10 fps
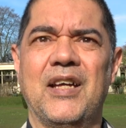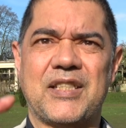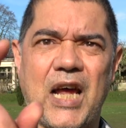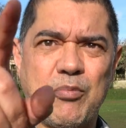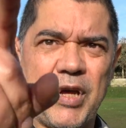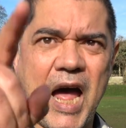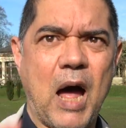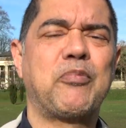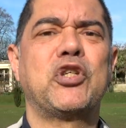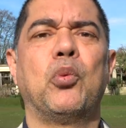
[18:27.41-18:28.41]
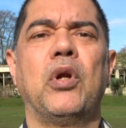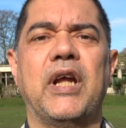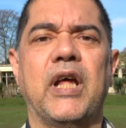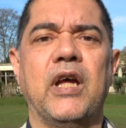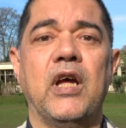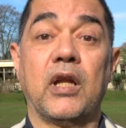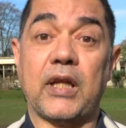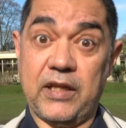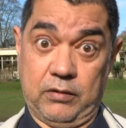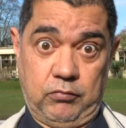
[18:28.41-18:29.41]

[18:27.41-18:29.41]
type capsule in it like